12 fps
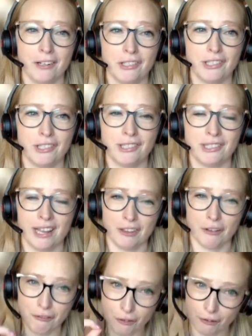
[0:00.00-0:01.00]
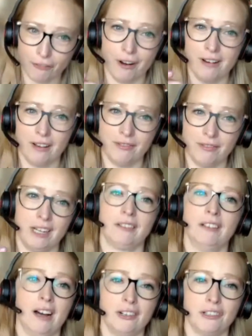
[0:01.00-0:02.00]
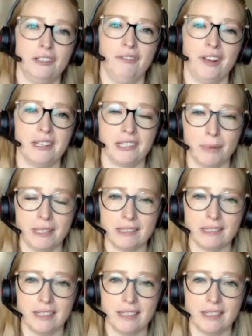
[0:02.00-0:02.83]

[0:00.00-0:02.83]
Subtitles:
to stay at the forefront of technological advancements.